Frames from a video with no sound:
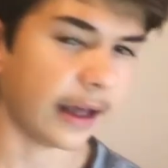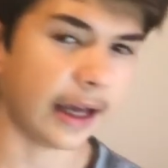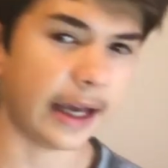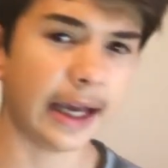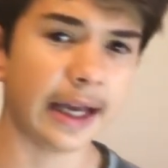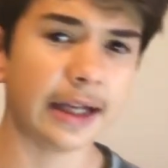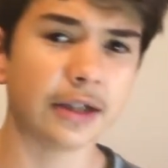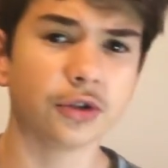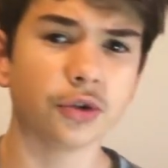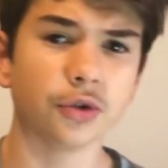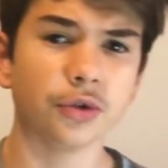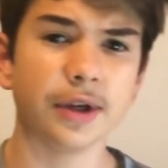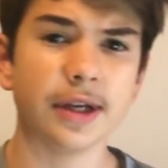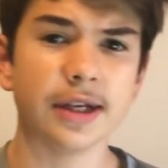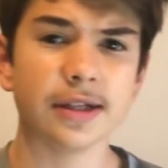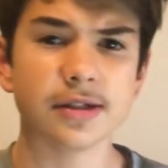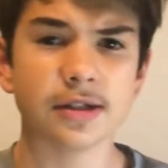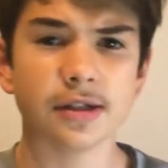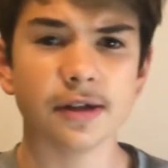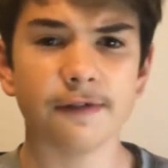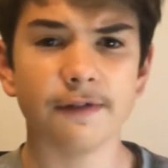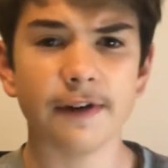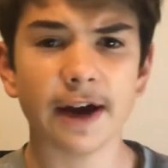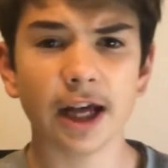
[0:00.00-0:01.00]
Andrew
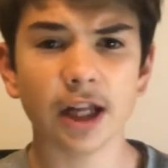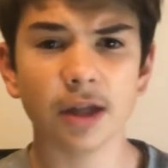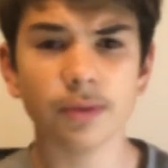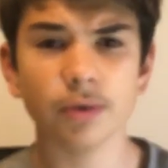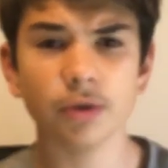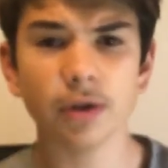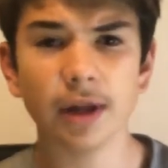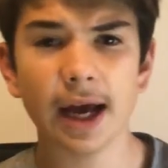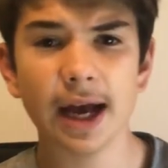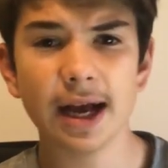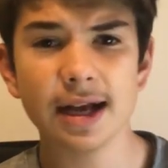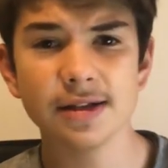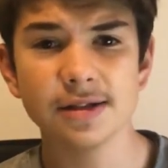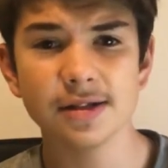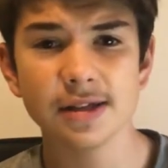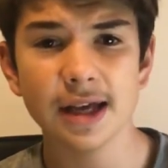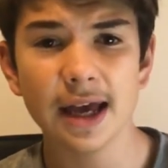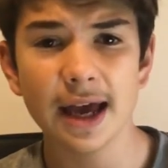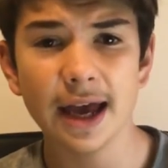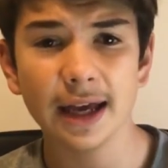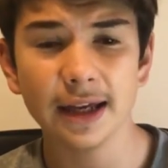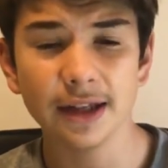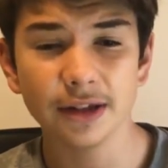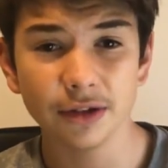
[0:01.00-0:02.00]
isn't available as
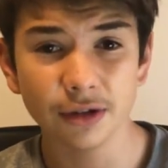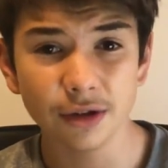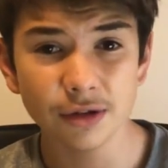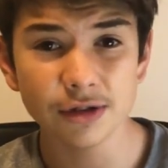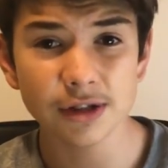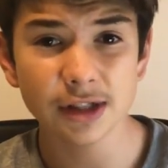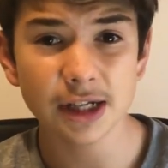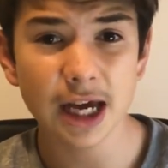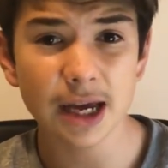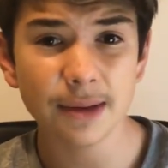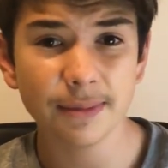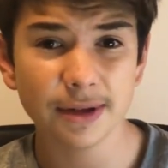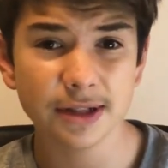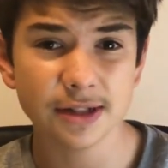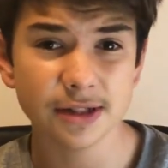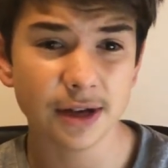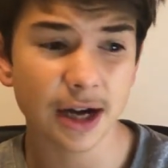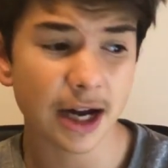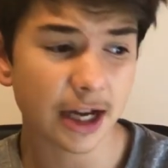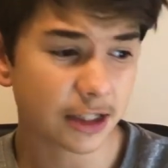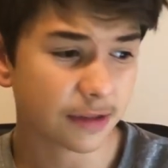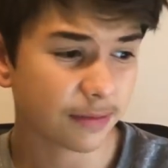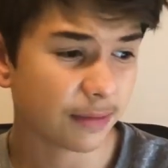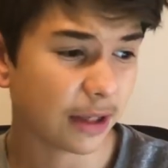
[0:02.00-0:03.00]
a username has
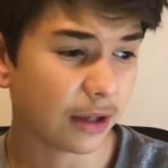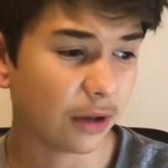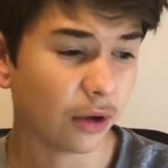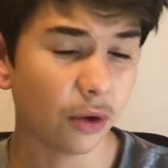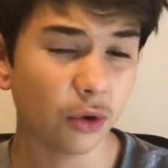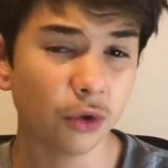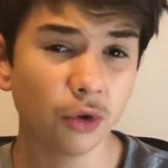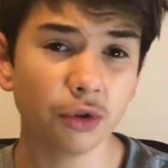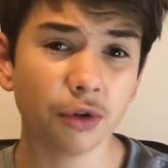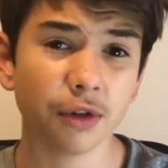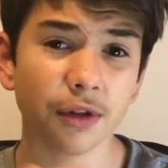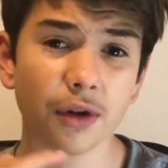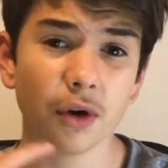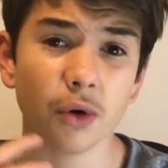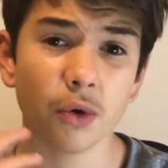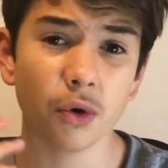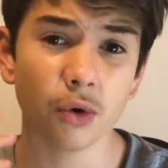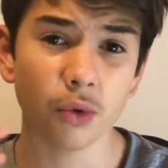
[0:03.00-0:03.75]
asked me who